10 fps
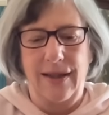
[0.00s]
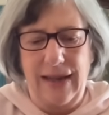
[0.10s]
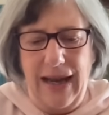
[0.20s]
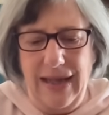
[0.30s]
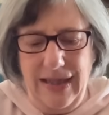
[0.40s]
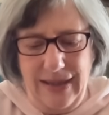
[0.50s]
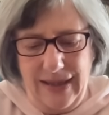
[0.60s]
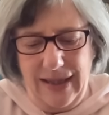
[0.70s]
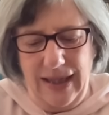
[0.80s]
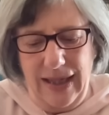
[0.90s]
that is
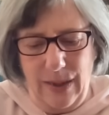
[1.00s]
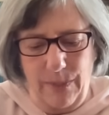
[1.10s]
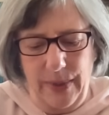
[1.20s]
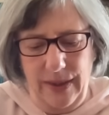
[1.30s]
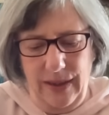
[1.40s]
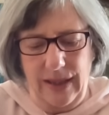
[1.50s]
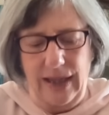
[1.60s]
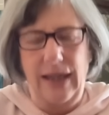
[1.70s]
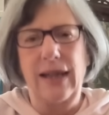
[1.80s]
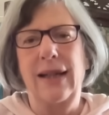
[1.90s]
the
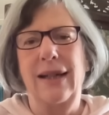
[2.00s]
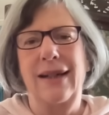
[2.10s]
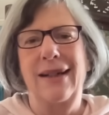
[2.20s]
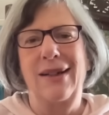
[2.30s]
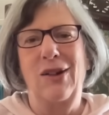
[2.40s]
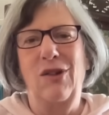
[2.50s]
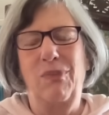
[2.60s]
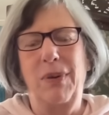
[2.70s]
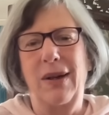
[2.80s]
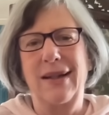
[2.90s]
ability
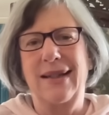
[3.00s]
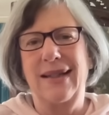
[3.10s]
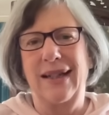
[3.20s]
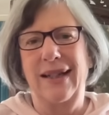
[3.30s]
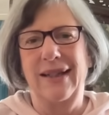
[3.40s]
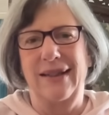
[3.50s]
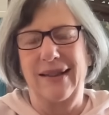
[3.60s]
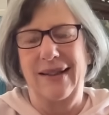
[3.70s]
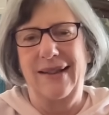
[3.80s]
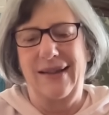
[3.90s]
of
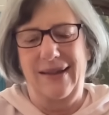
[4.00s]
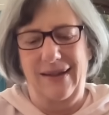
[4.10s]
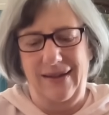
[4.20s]
Pisceans.